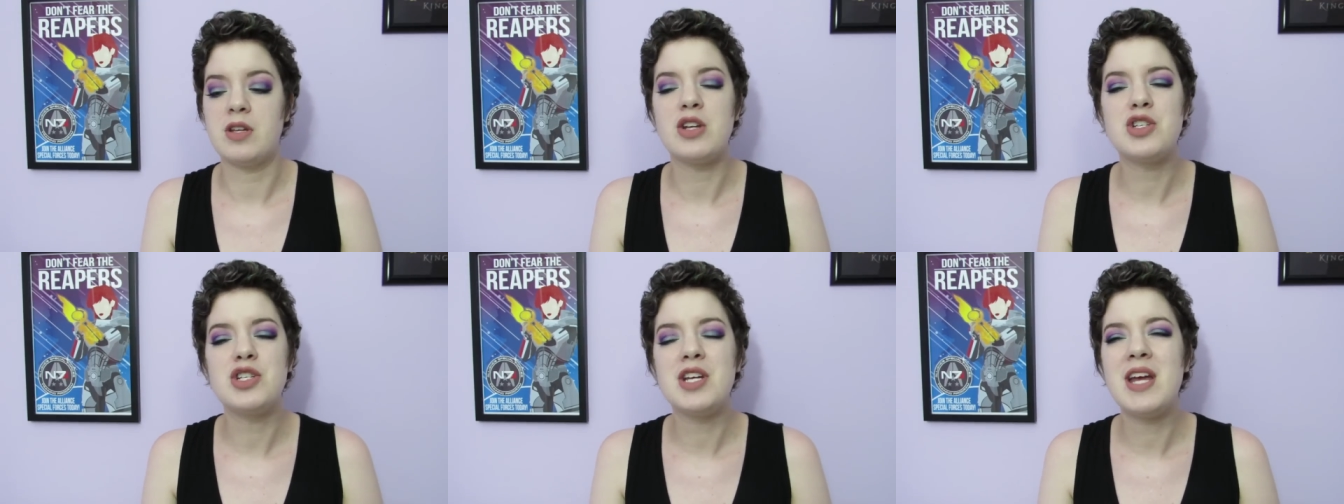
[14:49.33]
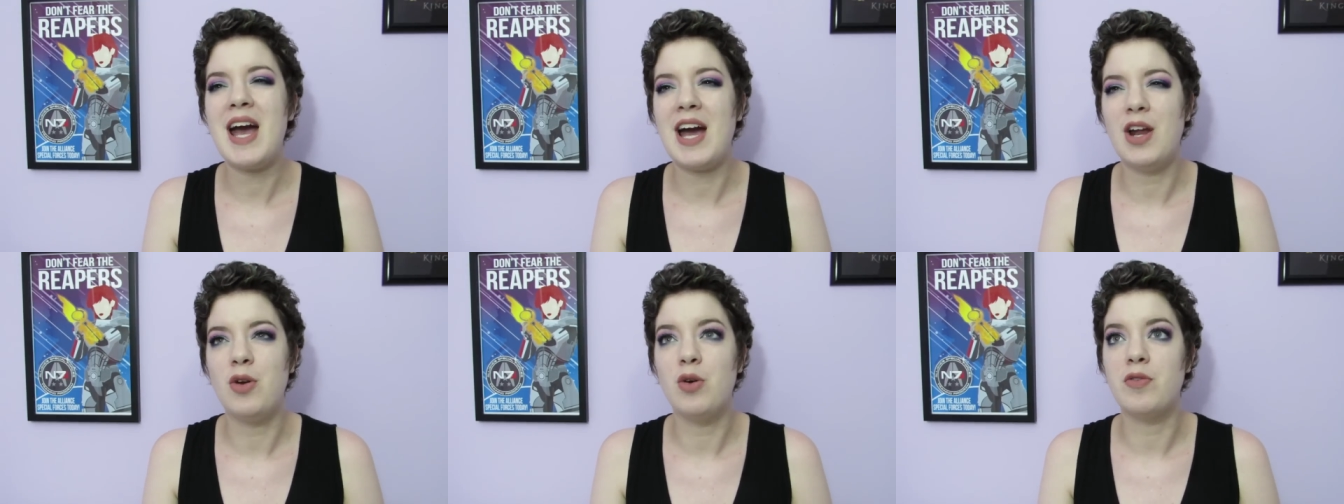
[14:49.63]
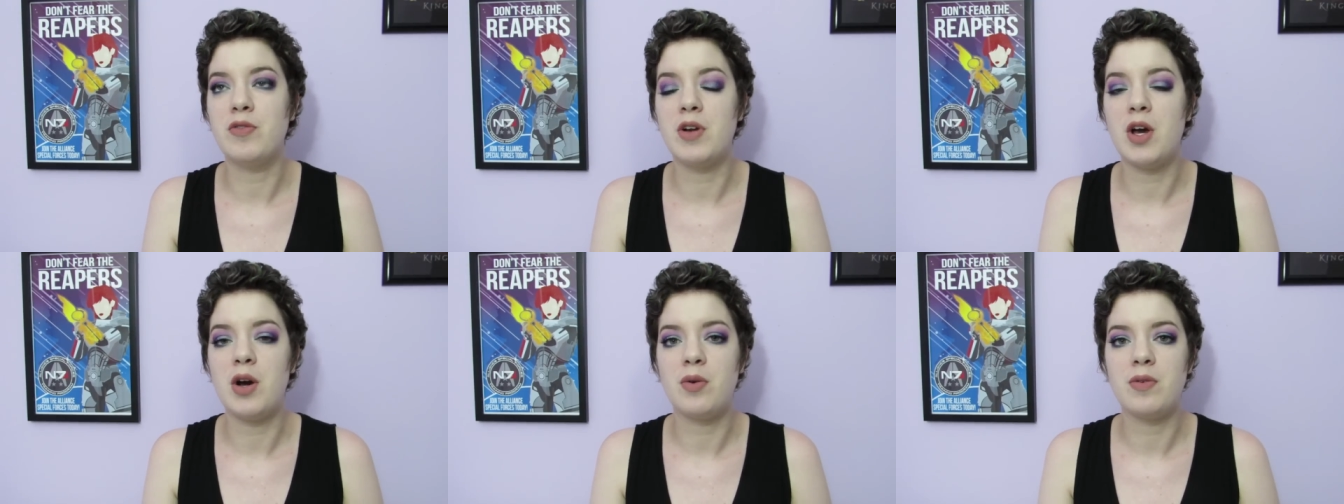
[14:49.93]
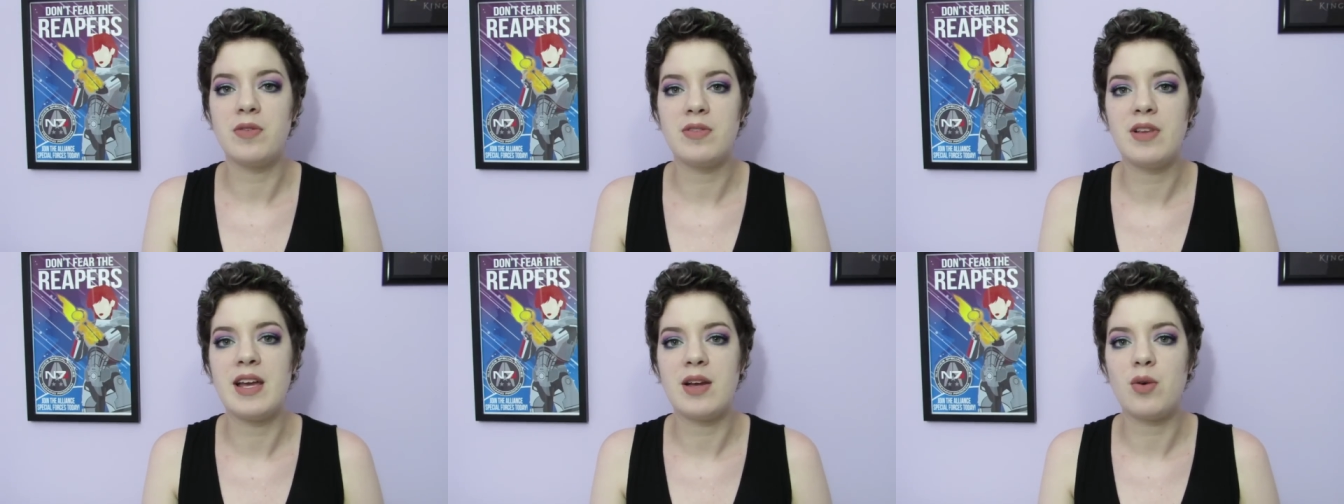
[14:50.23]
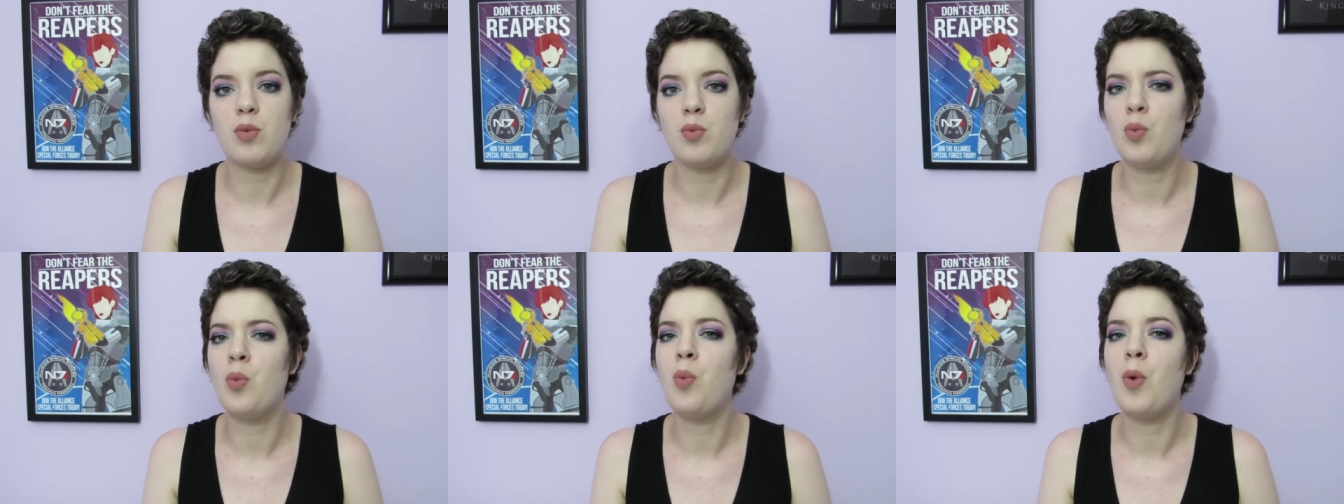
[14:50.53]
And she had to have known, like,
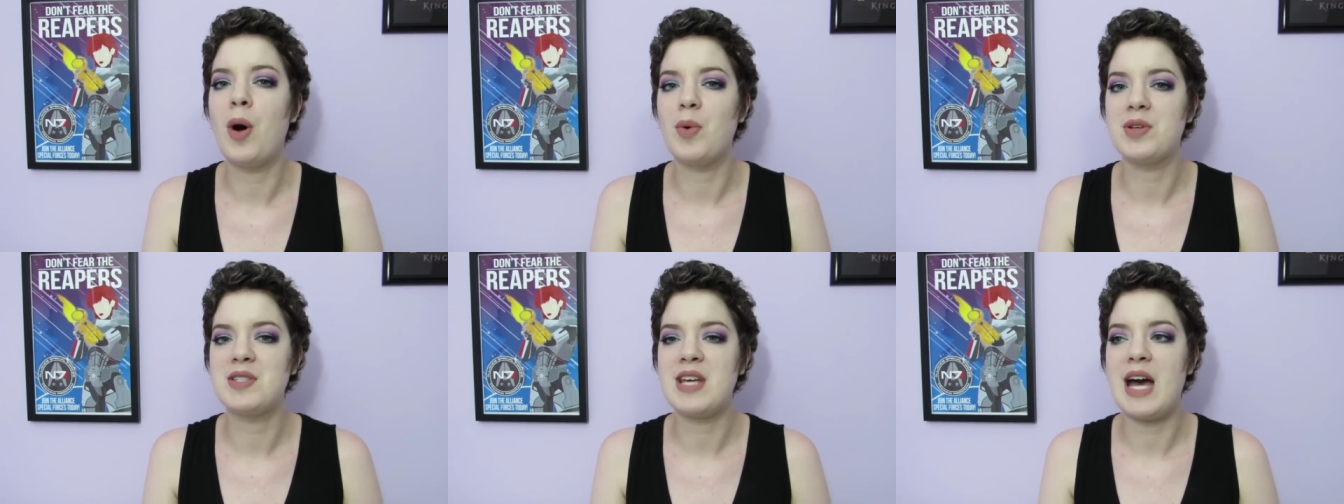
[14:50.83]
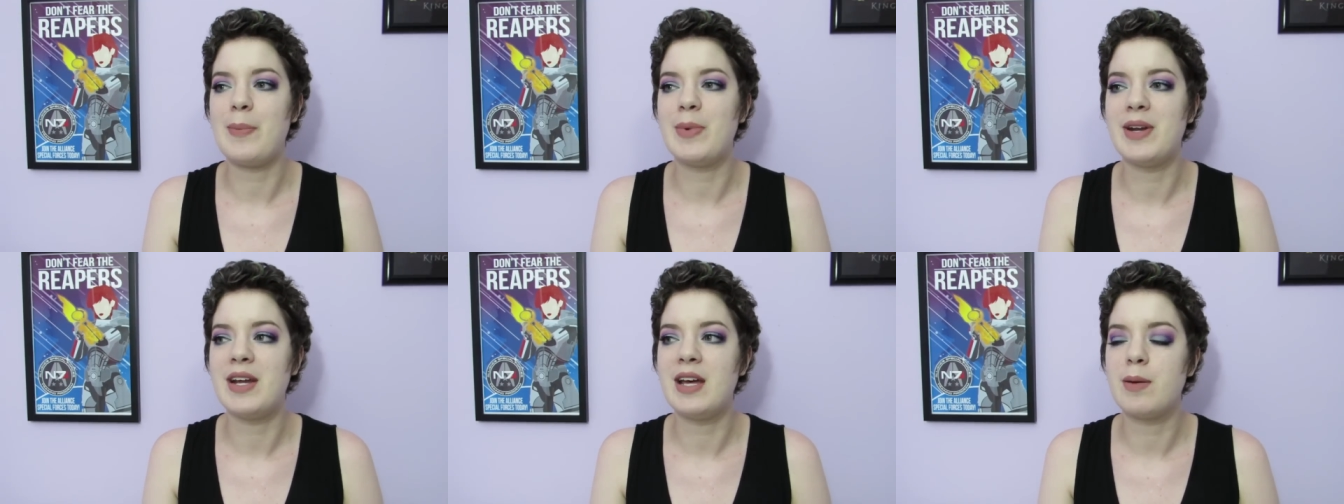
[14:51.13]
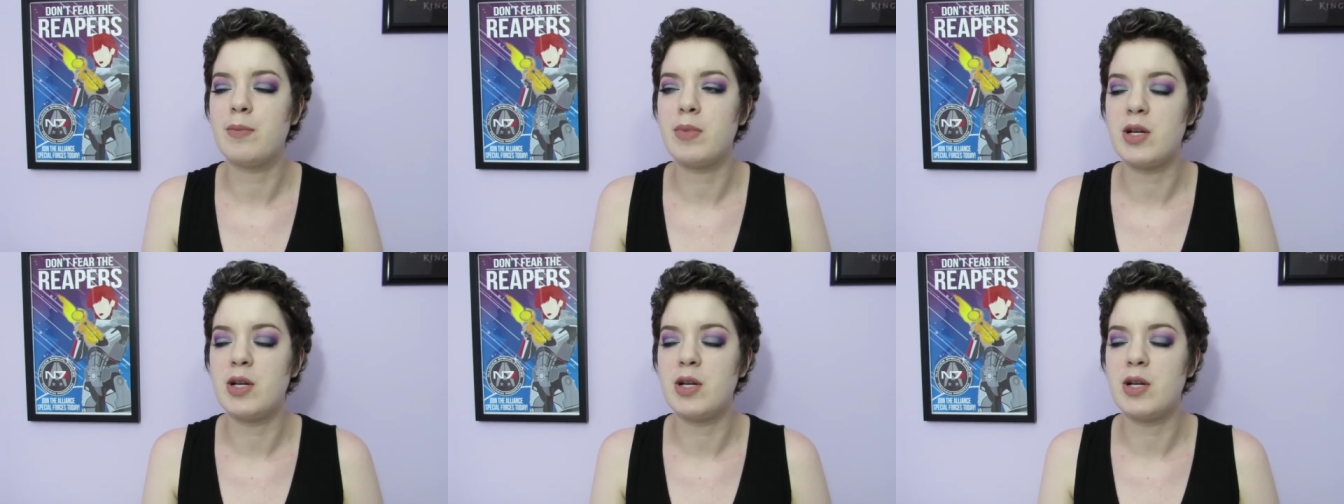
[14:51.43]
what was happening.